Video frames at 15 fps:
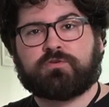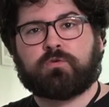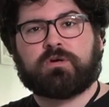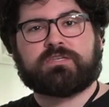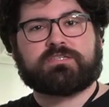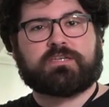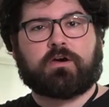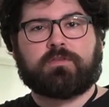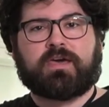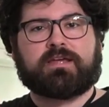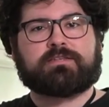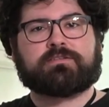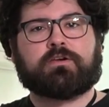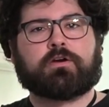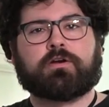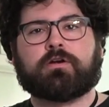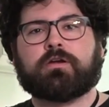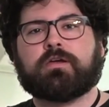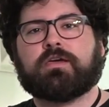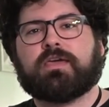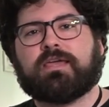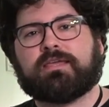joy, sell that sucker
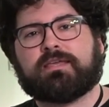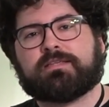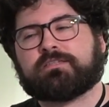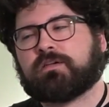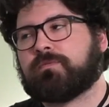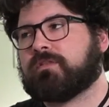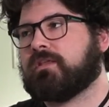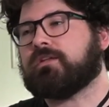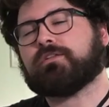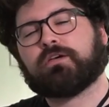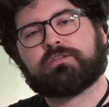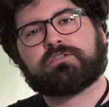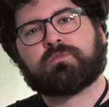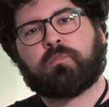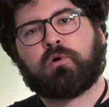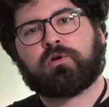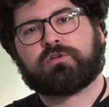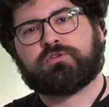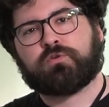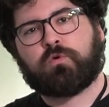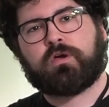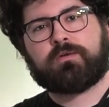and get something that does spark
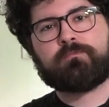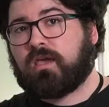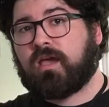joy.